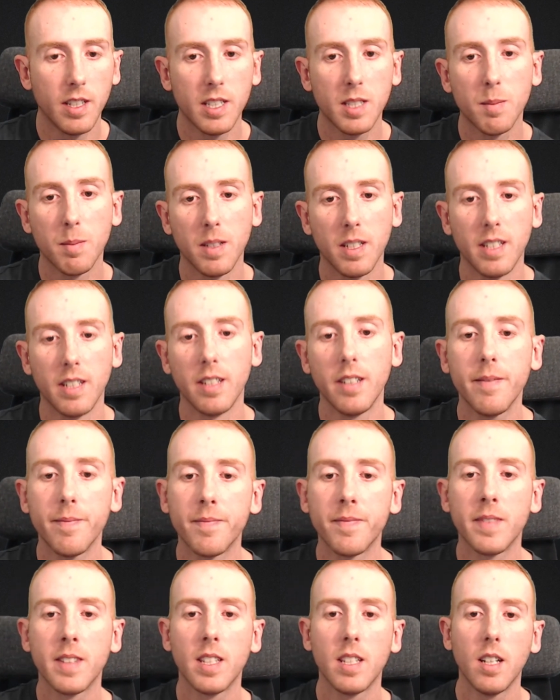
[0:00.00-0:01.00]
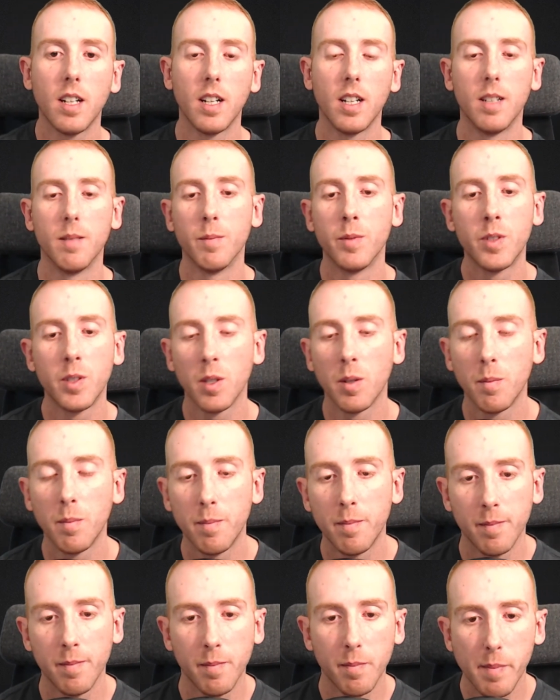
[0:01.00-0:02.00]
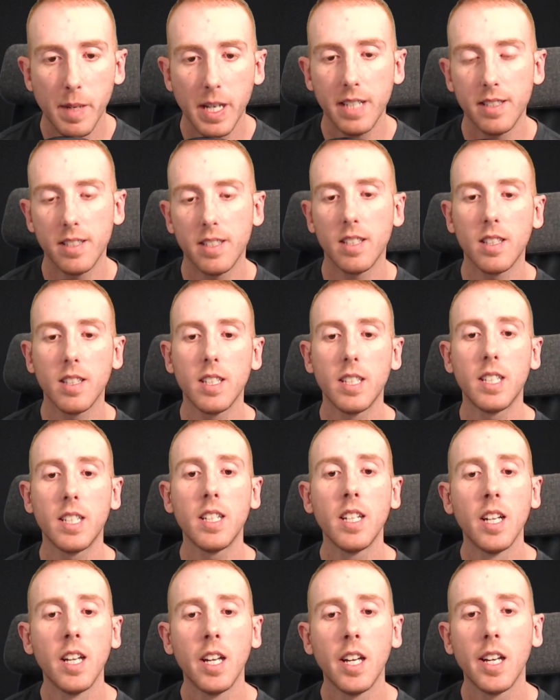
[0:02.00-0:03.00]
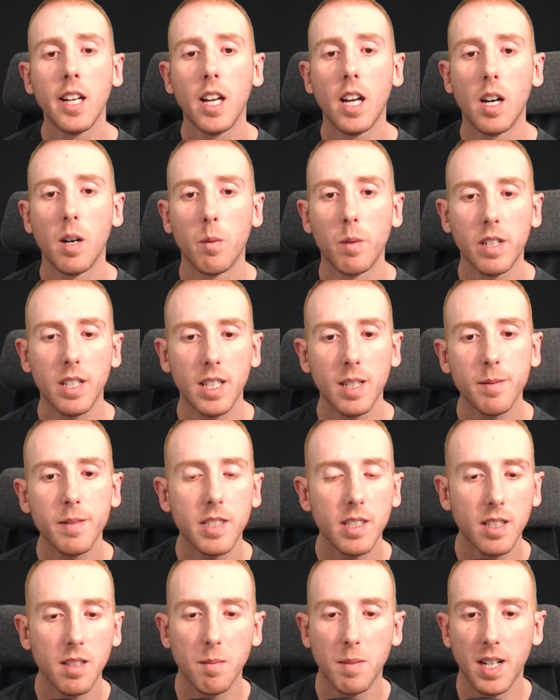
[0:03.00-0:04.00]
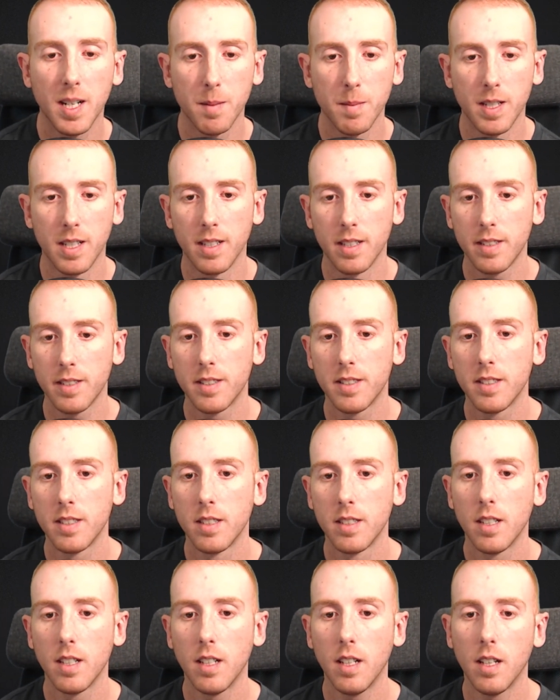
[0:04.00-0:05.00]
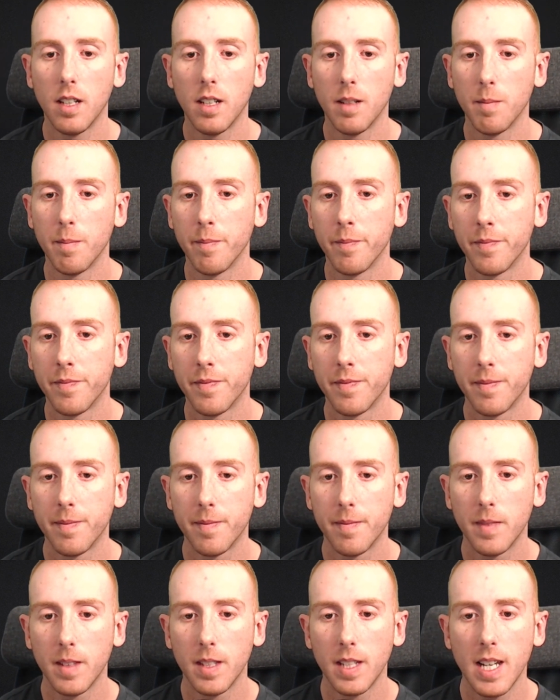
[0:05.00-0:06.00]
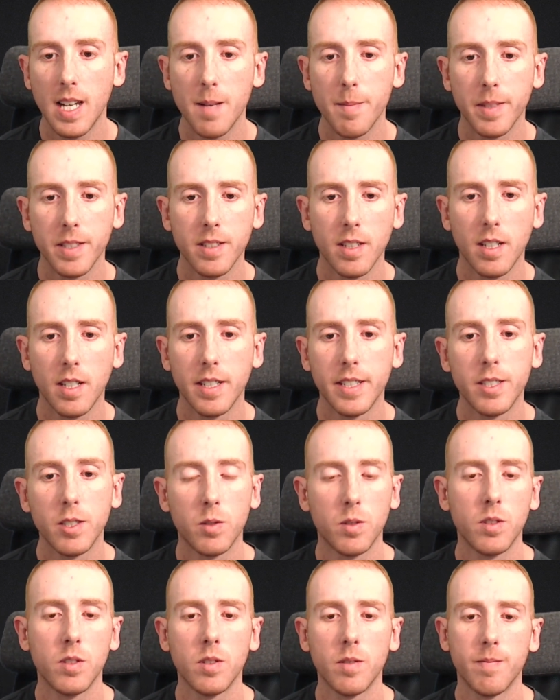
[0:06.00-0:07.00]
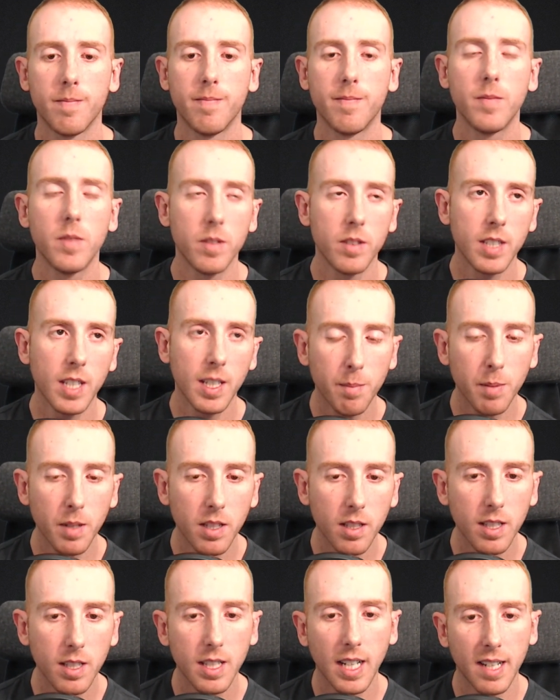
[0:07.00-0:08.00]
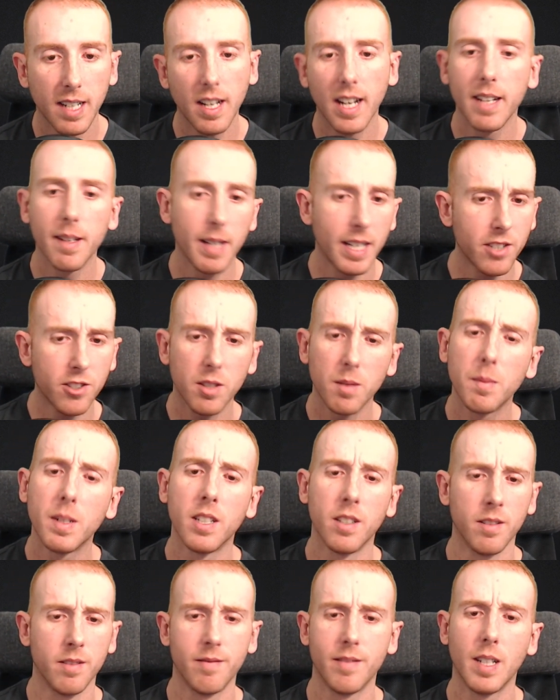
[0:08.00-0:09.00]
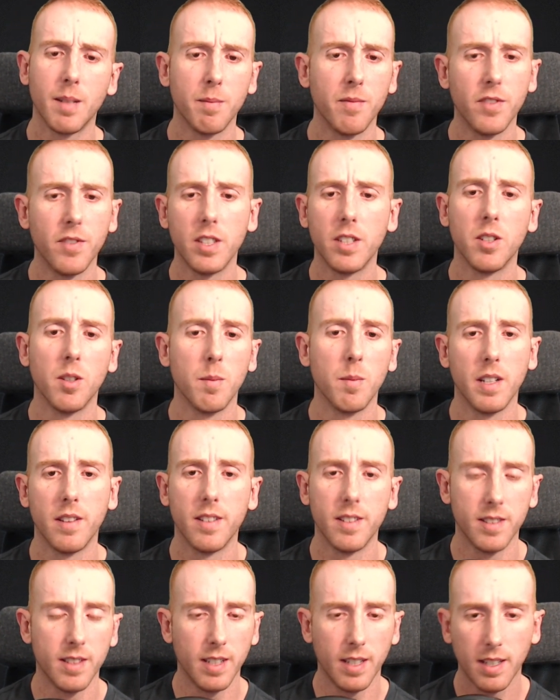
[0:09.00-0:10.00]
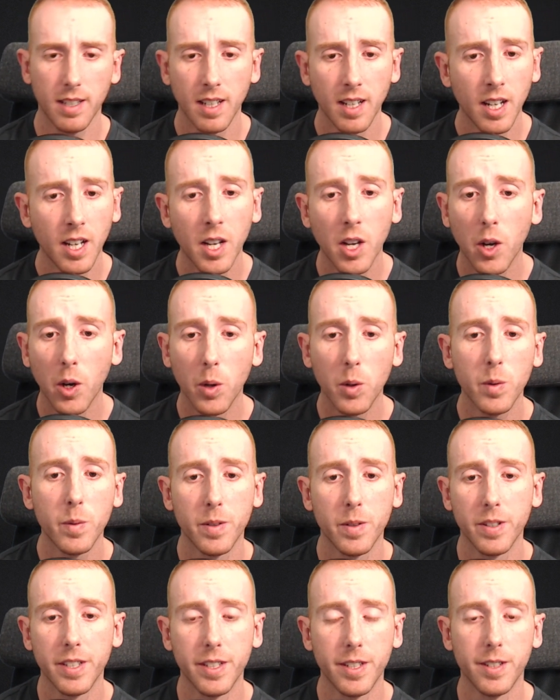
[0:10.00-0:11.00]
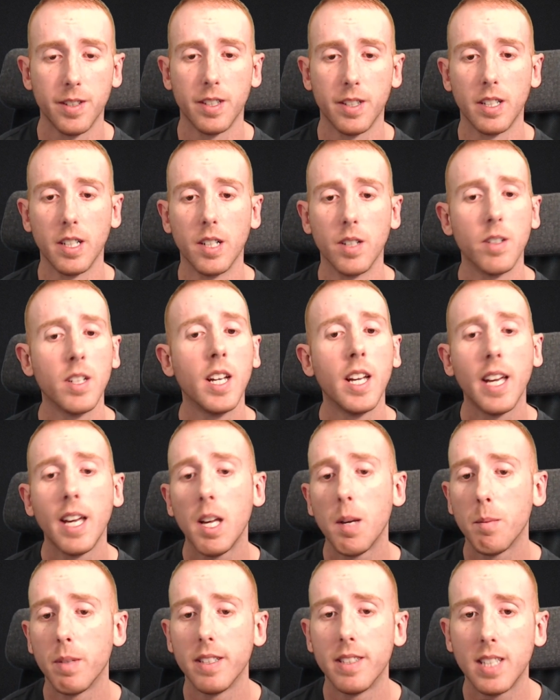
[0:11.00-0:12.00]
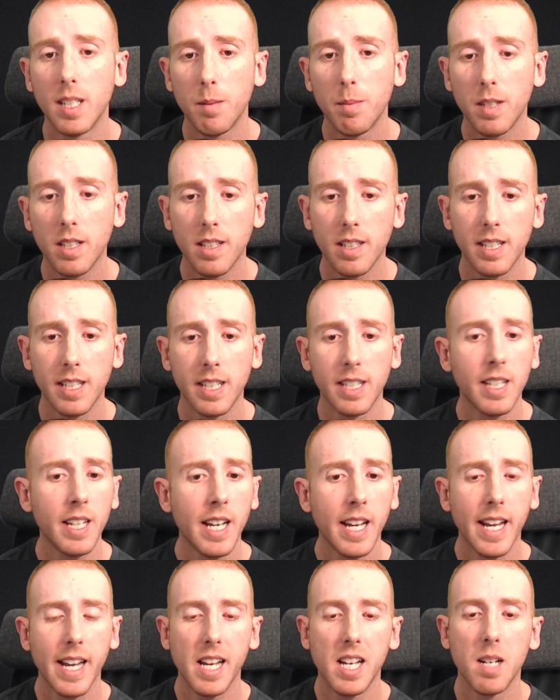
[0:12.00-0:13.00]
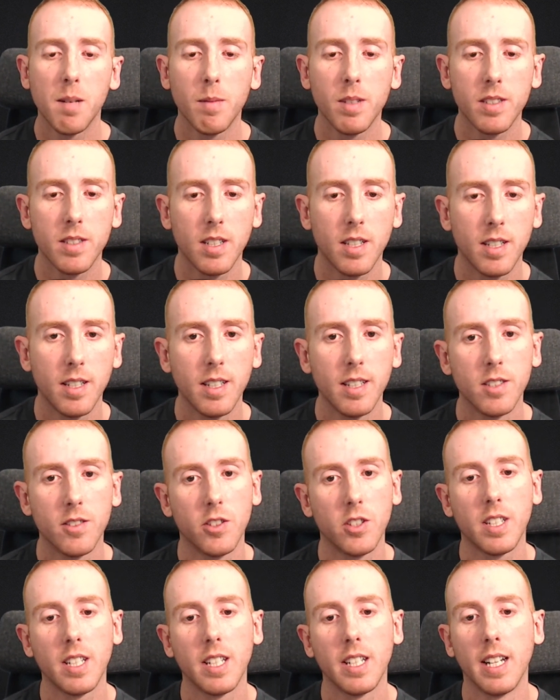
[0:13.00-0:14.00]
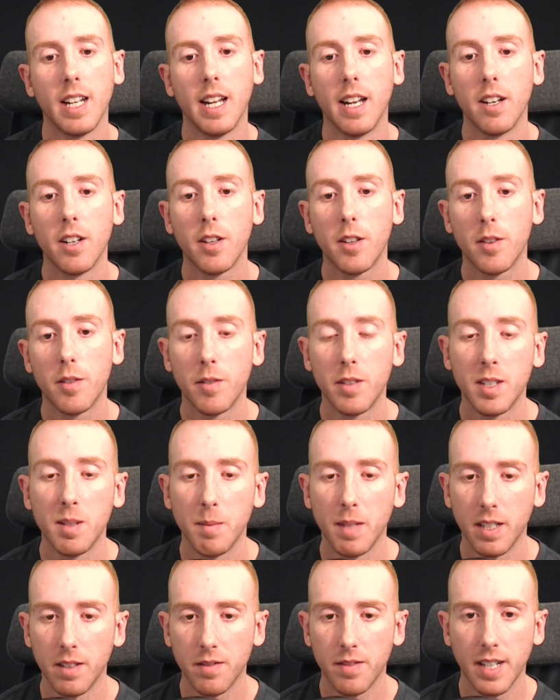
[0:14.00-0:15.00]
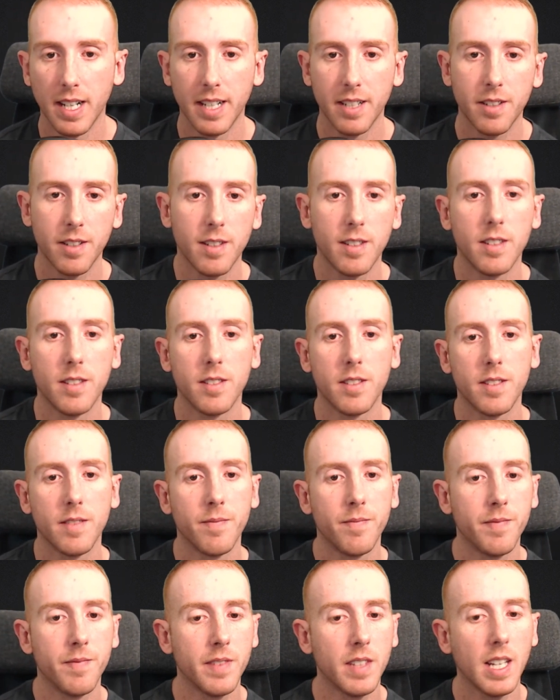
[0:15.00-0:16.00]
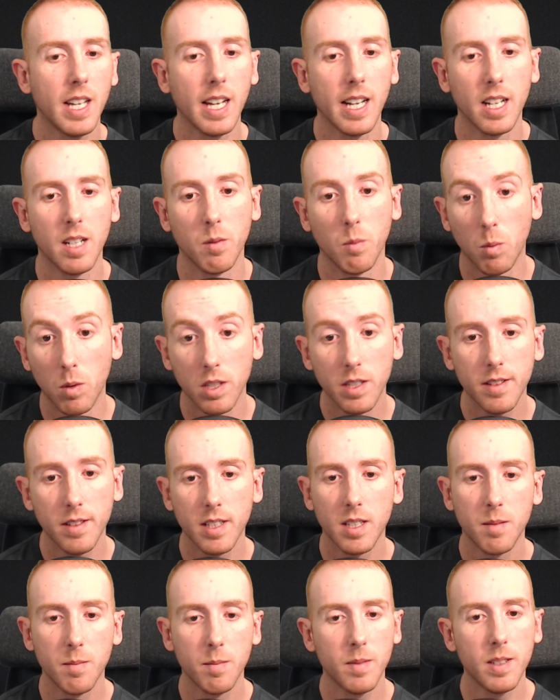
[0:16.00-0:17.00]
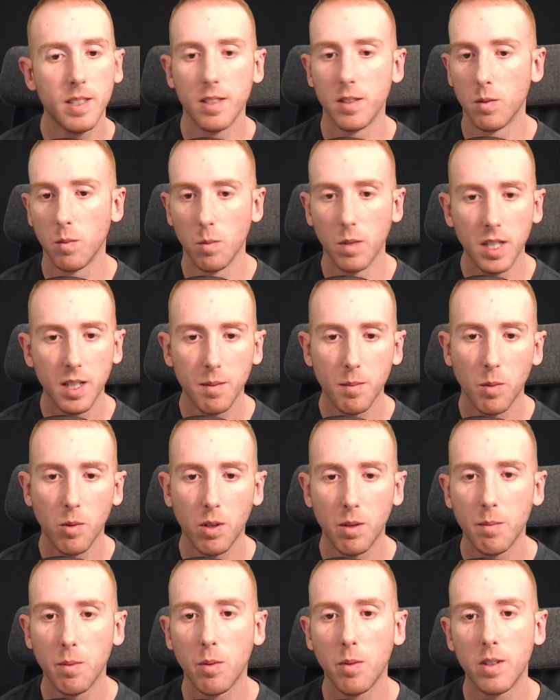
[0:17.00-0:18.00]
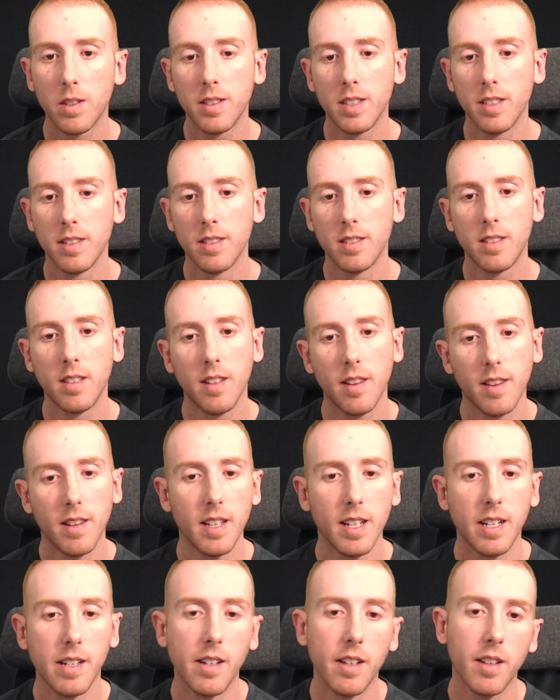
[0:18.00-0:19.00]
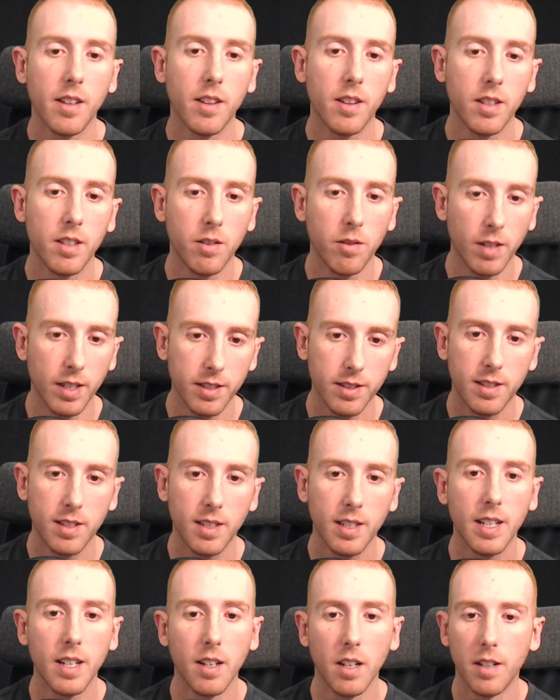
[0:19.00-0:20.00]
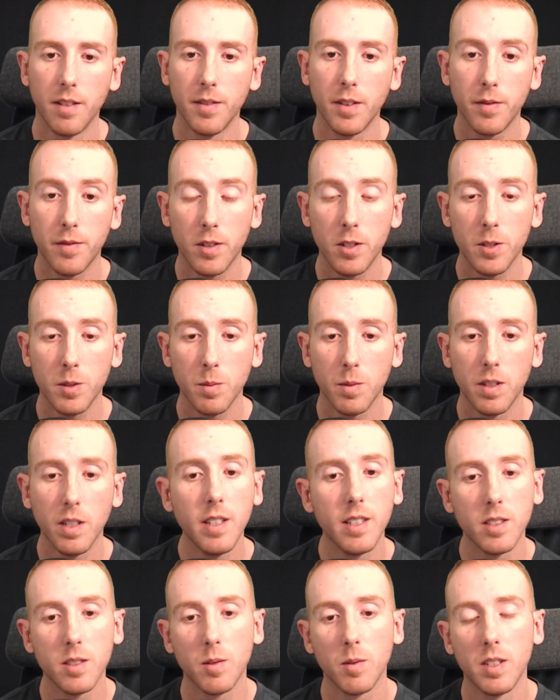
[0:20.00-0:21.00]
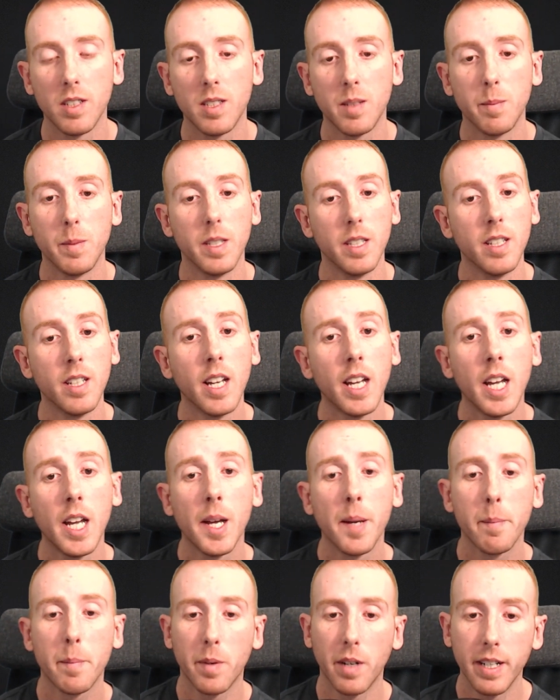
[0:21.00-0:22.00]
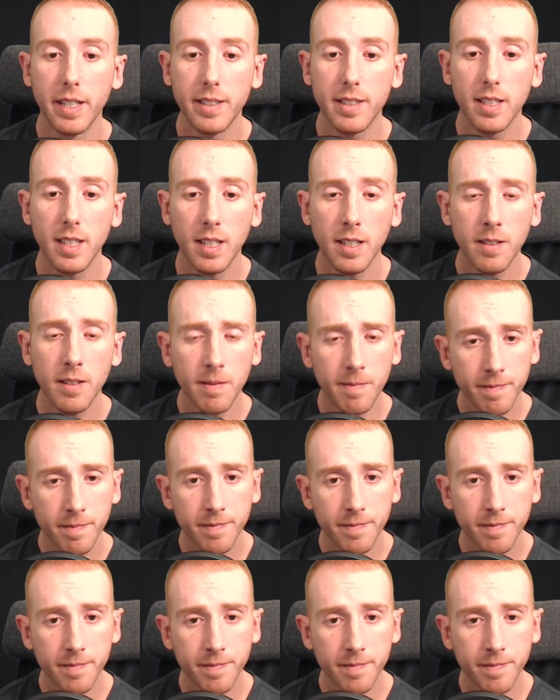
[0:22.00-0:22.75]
explain it. So basically, when it comes to the buy box, Amazon is typically, I actually made a video about this like over a year ago, but typically Amazon is looking at three main factors, and one of them is way more important than the rest. The first one is going to be pricing.